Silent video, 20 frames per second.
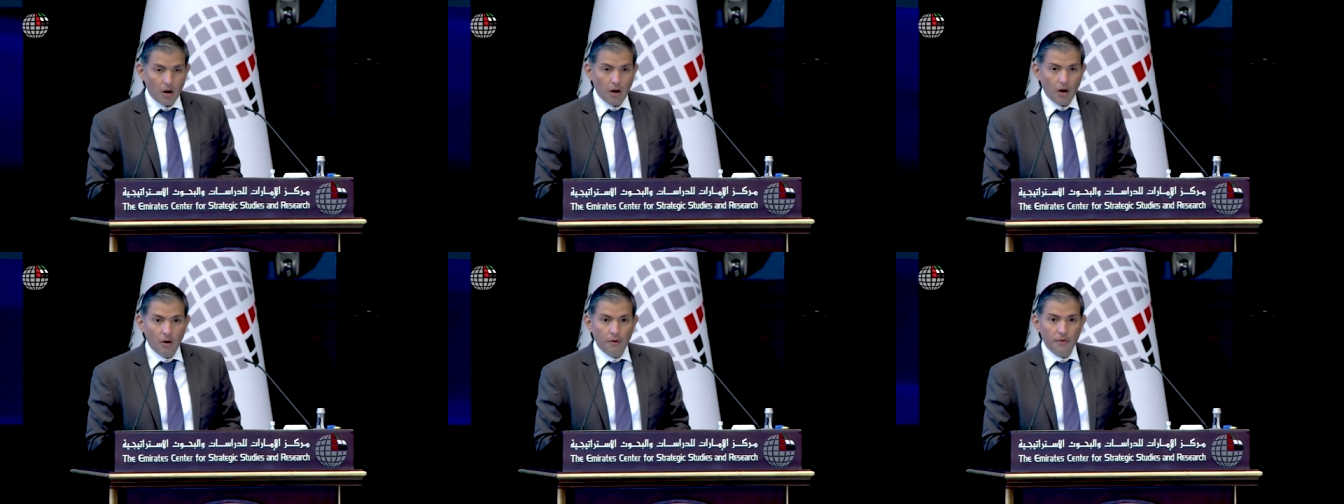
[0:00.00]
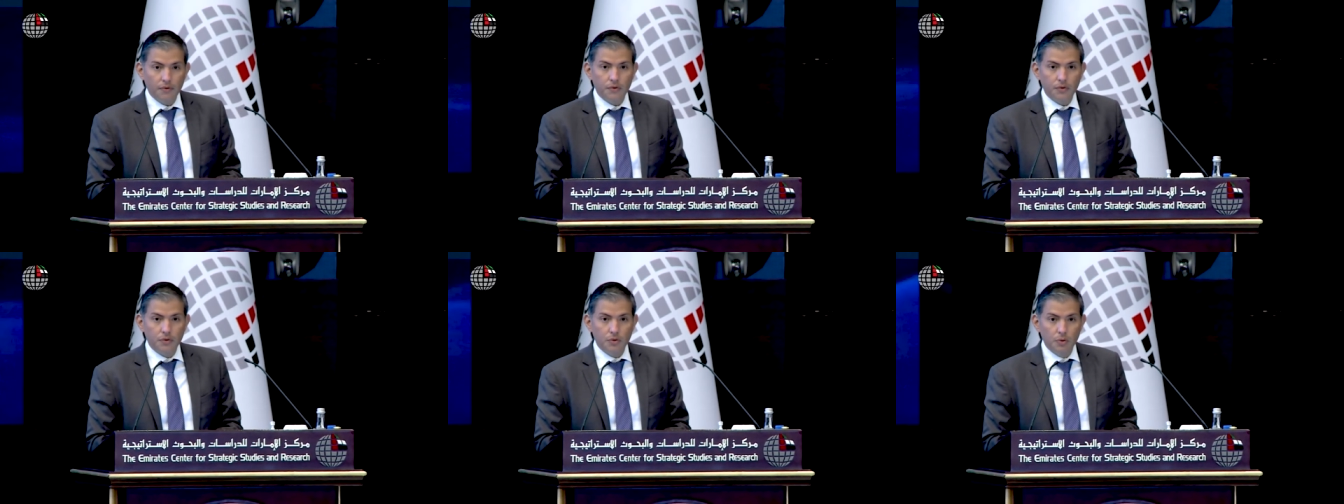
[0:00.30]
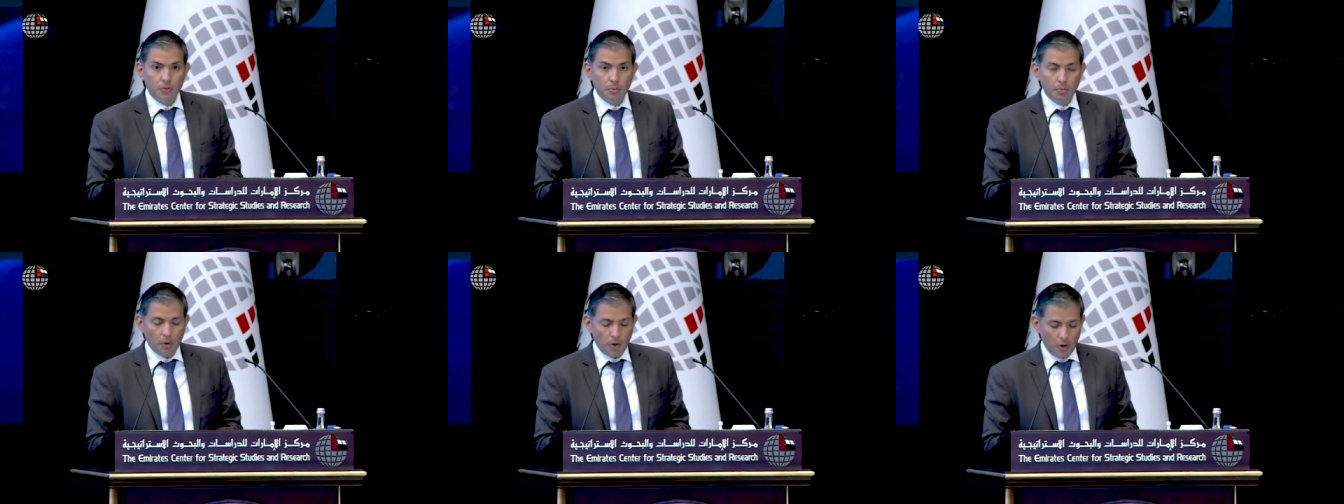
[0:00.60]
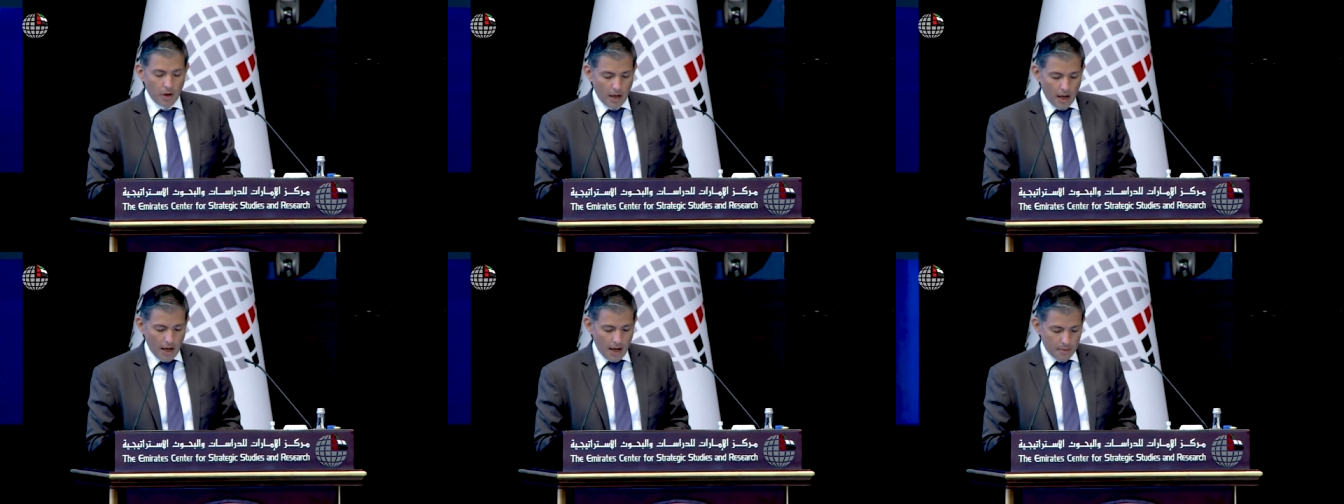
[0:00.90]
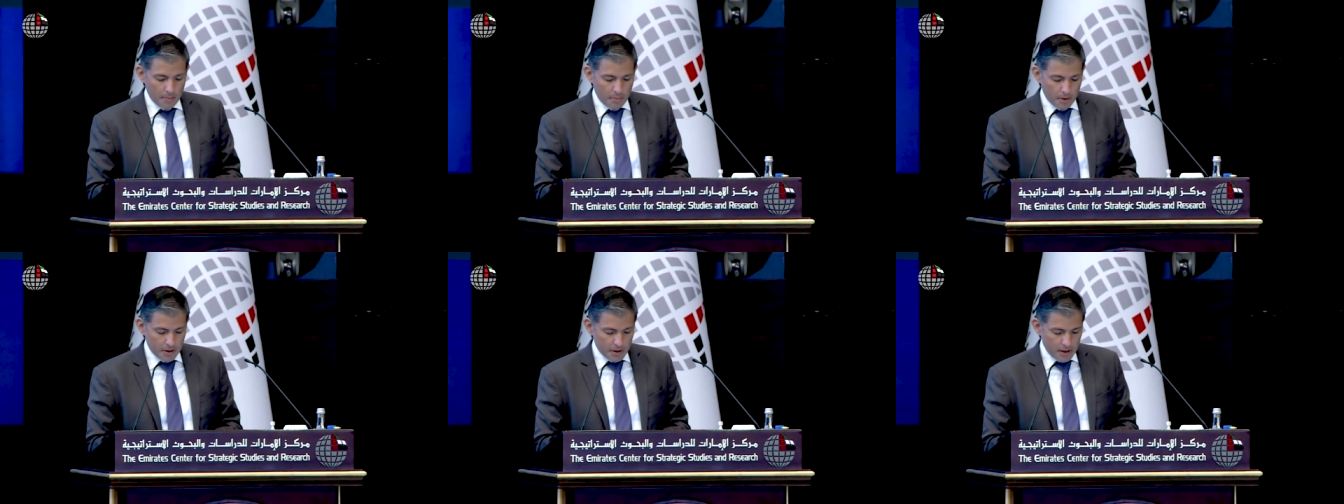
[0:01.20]
of
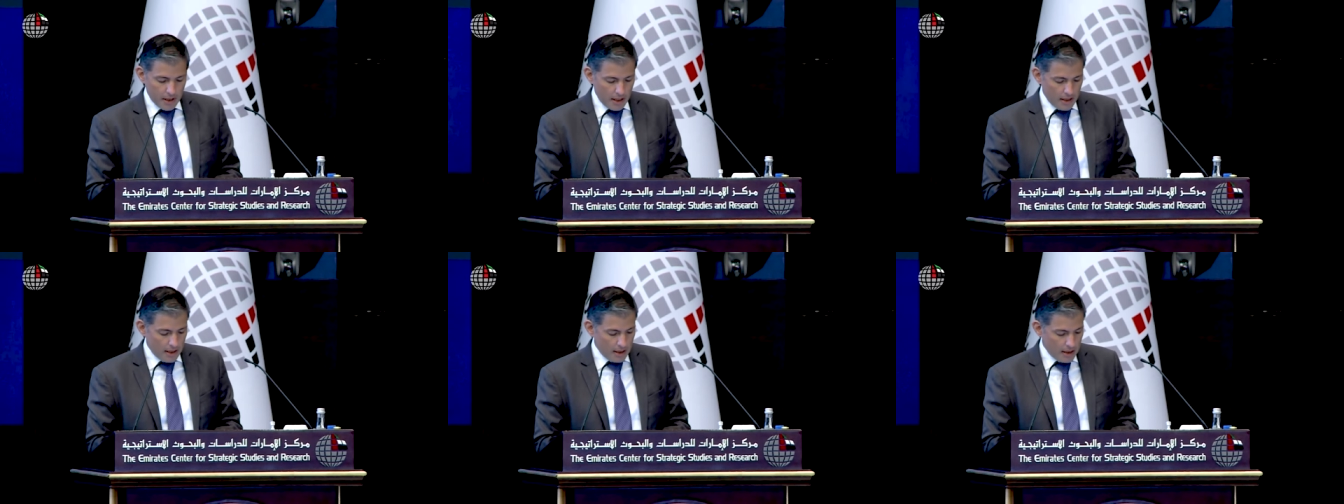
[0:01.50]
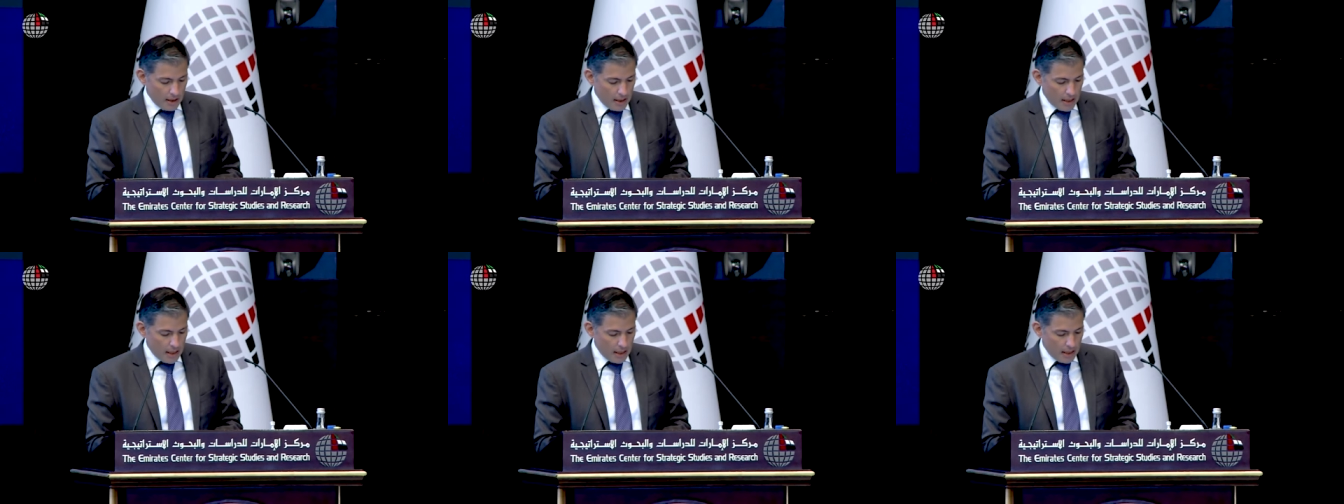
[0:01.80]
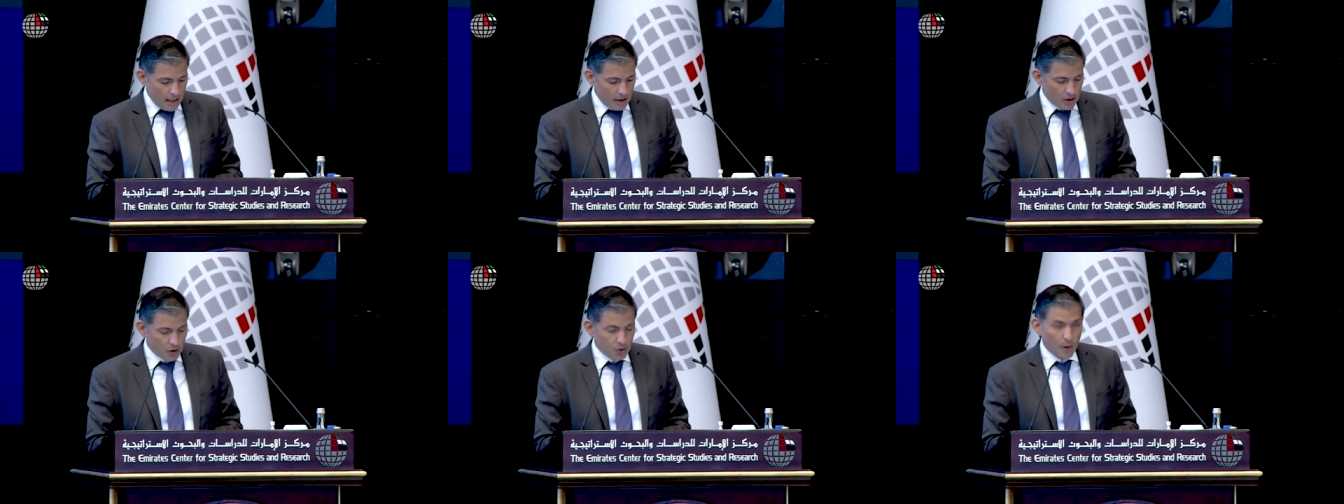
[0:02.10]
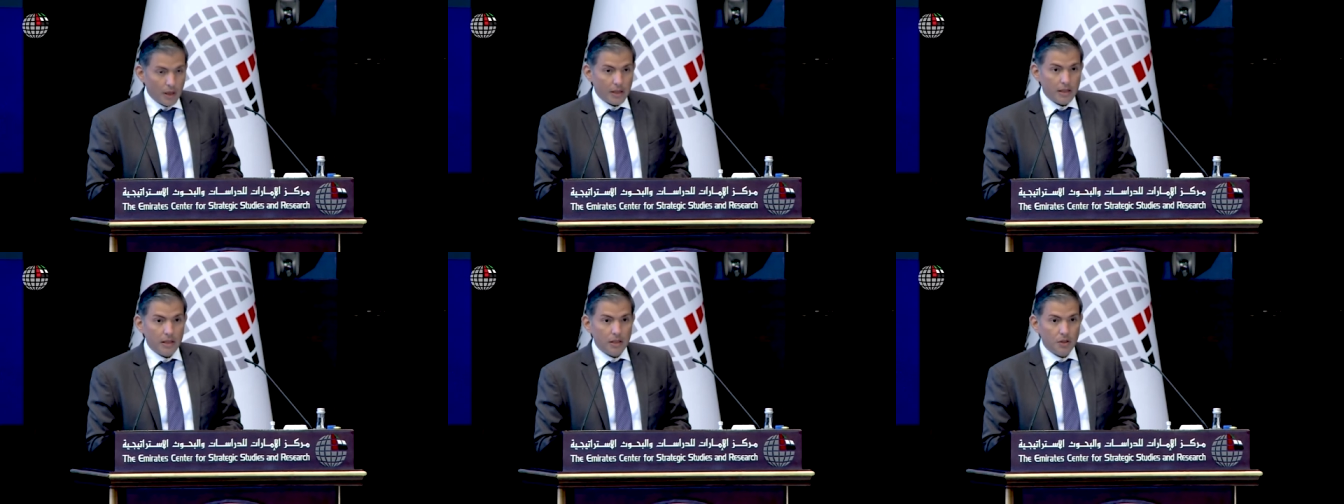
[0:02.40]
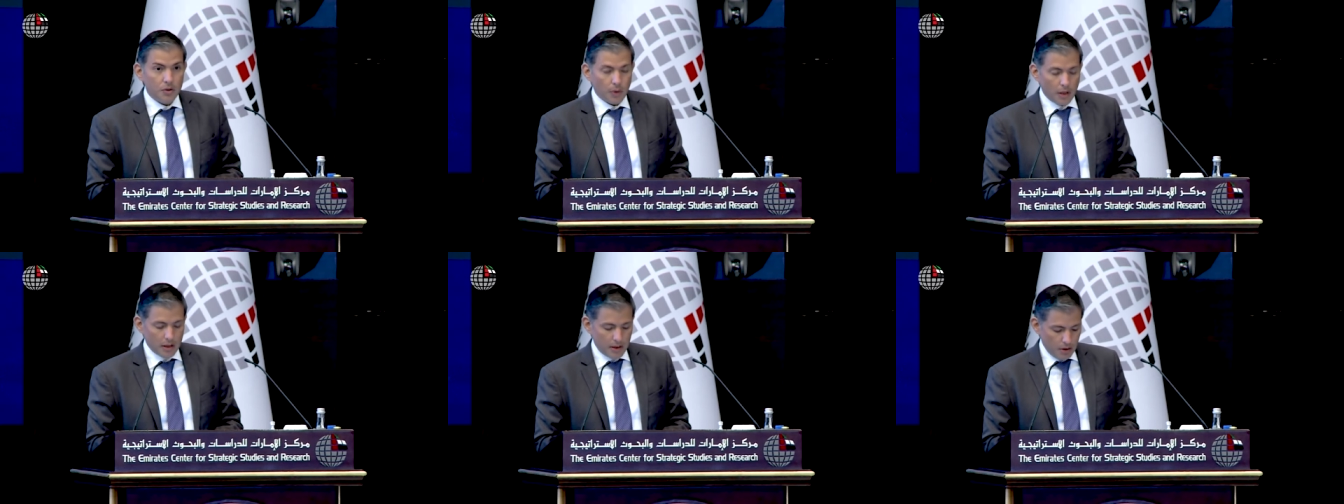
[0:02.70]
2.8% in
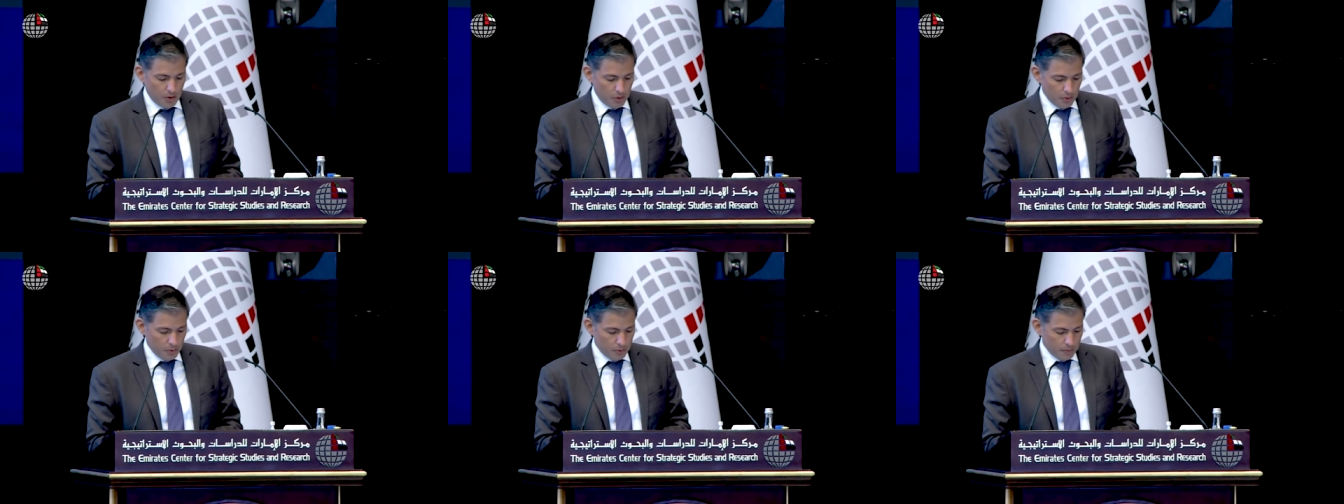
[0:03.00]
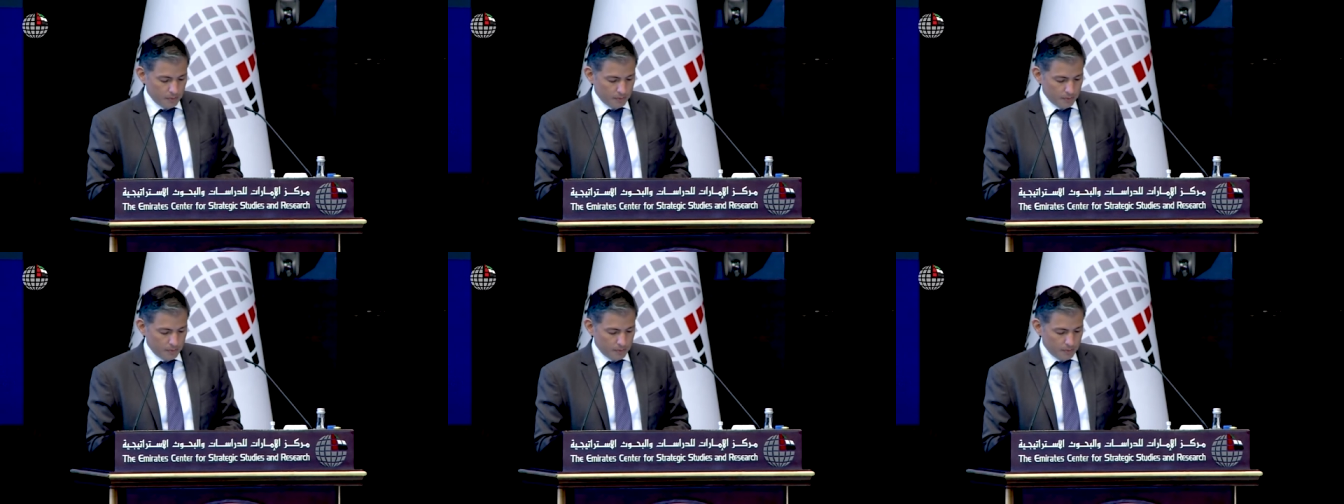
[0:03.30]
2022,